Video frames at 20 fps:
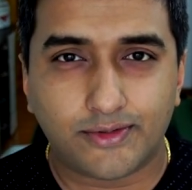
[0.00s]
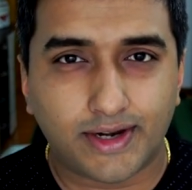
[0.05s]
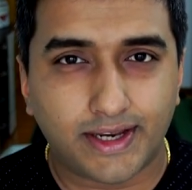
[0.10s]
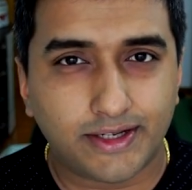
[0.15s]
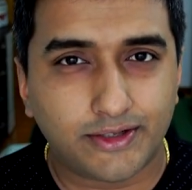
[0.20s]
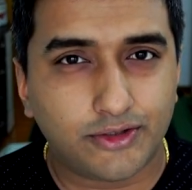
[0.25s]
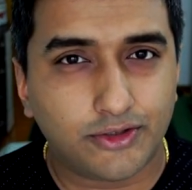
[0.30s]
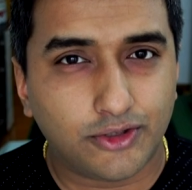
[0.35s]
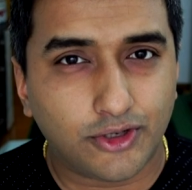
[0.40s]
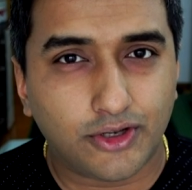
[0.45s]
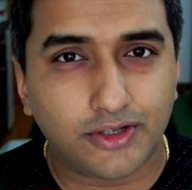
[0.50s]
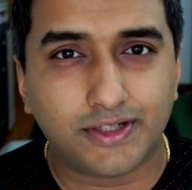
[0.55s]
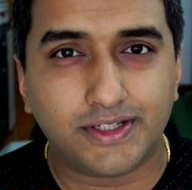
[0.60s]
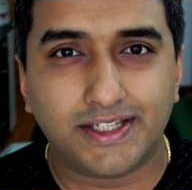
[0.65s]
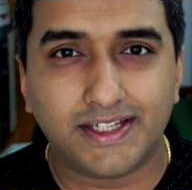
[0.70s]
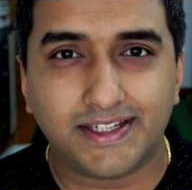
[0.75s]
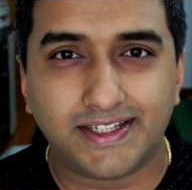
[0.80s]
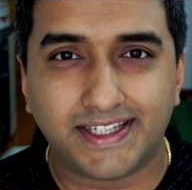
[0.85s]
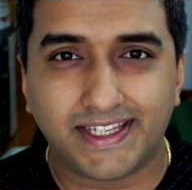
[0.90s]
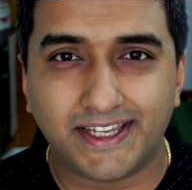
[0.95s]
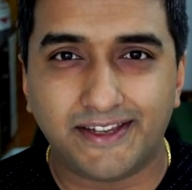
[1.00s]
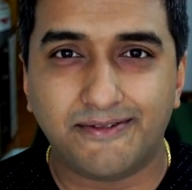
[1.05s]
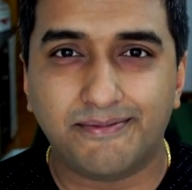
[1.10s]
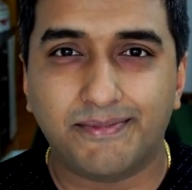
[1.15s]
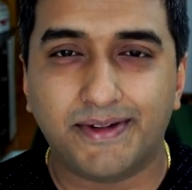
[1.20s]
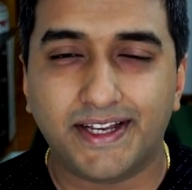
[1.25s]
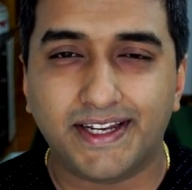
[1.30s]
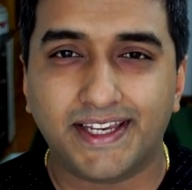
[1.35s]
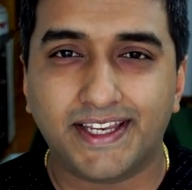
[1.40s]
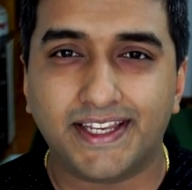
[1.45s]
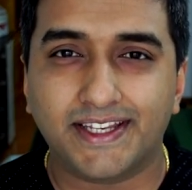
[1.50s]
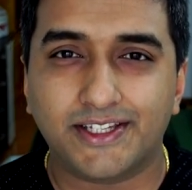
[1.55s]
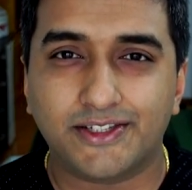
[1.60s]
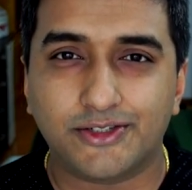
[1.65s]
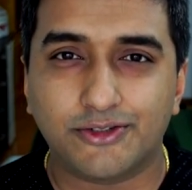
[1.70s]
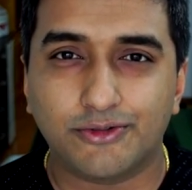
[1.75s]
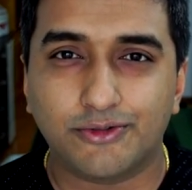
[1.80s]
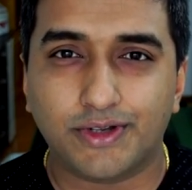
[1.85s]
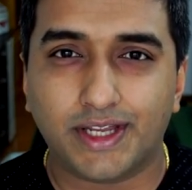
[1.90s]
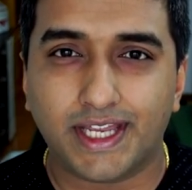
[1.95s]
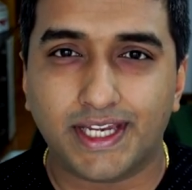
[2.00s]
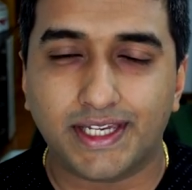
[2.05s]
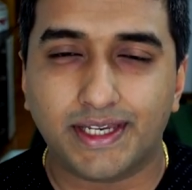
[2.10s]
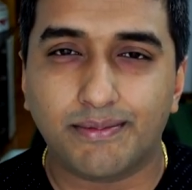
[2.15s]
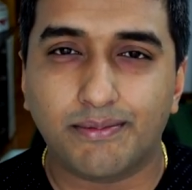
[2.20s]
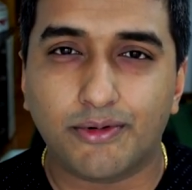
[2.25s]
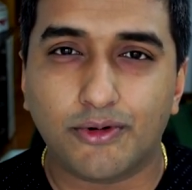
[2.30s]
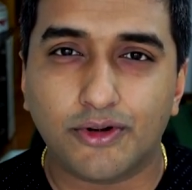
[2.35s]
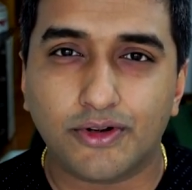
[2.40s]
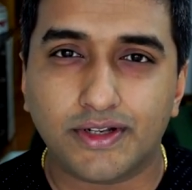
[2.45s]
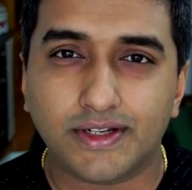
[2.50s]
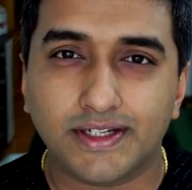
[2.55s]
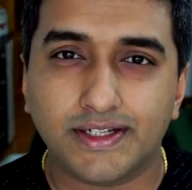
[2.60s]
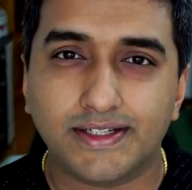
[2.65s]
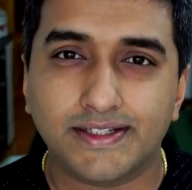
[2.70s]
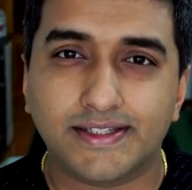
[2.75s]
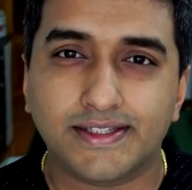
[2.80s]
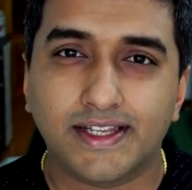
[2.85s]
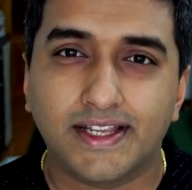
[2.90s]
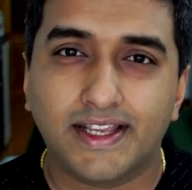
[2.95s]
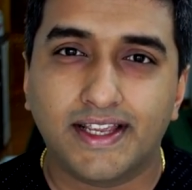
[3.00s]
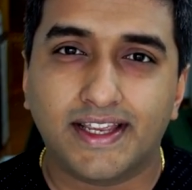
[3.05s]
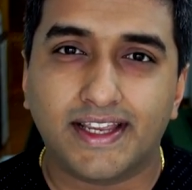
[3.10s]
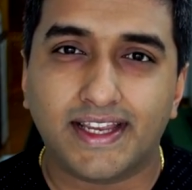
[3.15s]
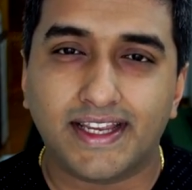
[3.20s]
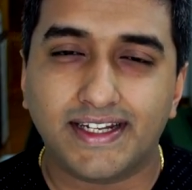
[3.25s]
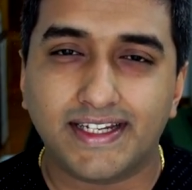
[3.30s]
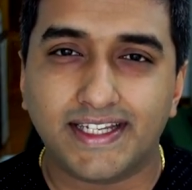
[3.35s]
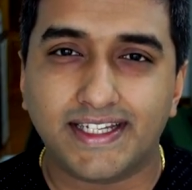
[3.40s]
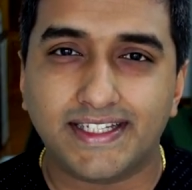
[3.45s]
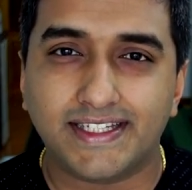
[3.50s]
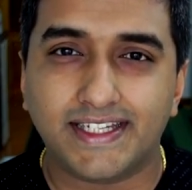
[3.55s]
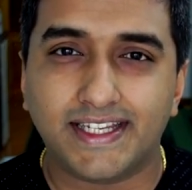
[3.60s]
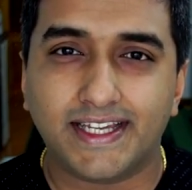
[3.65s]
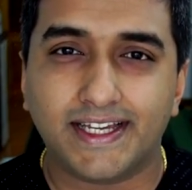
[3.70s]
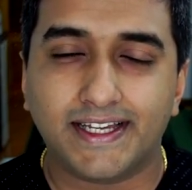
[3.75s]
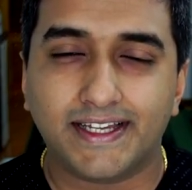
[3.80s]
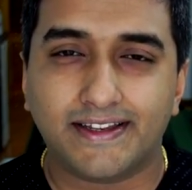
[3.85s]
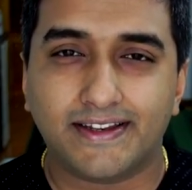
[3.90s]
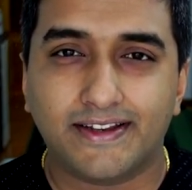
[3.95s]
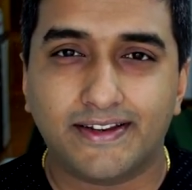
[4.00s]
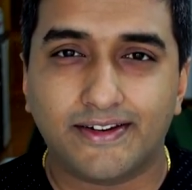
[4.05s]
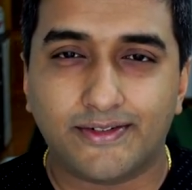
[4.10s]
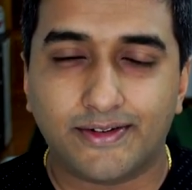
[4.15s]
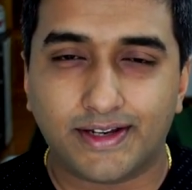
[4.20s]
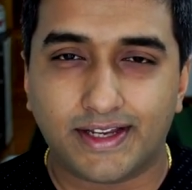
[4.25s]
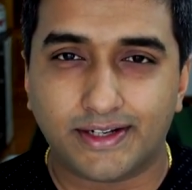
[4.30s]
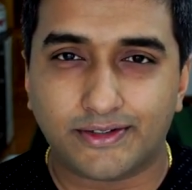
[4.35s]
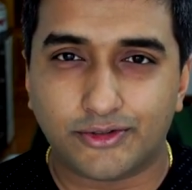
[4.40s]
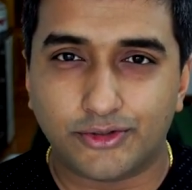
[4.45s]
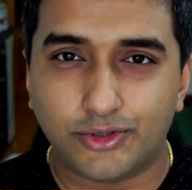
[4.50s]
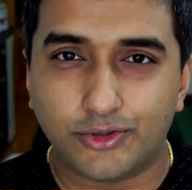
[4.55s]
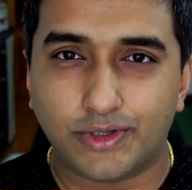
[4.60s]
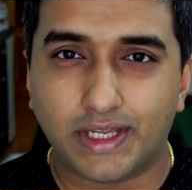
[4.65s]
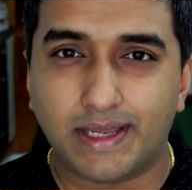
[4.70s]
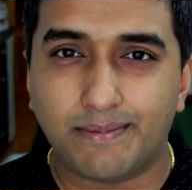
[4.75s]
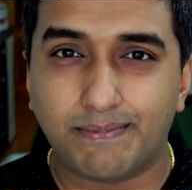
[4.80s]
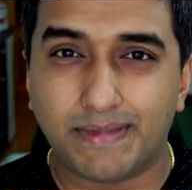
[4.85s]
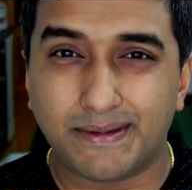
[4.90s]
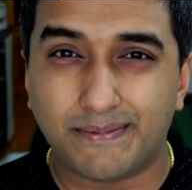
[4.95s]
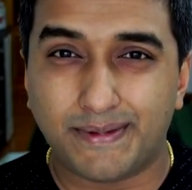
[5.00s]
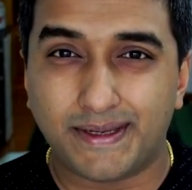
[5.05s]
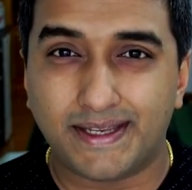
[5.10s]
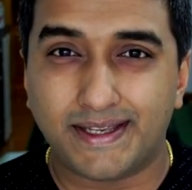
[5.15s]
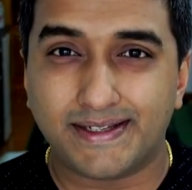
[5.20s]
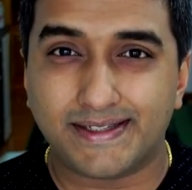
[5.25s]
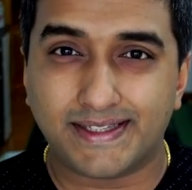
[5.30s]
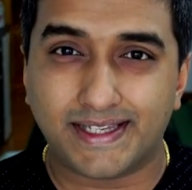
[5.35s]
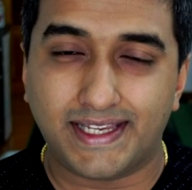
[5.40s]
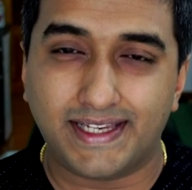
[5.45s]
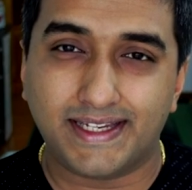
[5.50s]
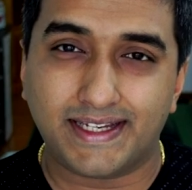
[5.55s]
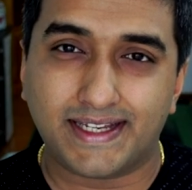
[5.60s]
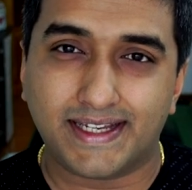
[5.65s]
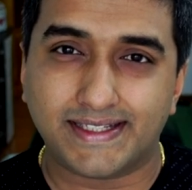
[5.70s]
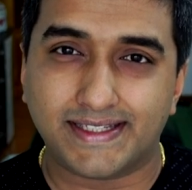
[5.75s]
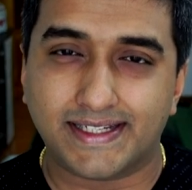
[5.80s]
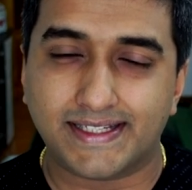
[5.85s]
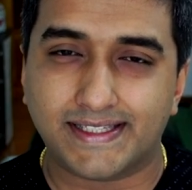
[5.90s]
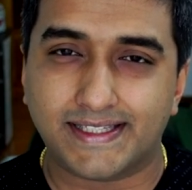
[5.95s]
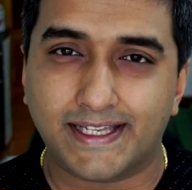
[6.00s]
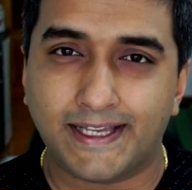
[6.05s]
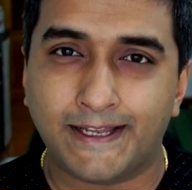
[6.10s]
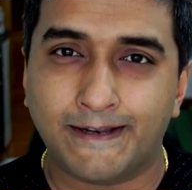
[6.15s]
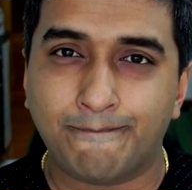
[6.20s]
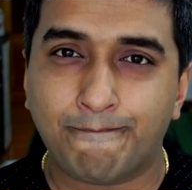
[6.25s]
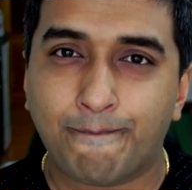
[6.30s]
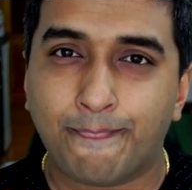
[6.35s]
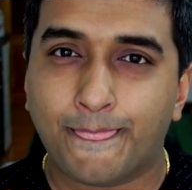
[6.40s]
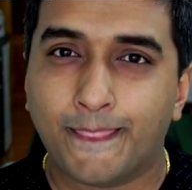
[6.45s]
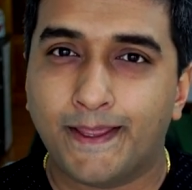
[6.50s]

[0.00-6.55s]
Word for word: try to not give money to any brokers in India to do M B B S in Kazakhstan.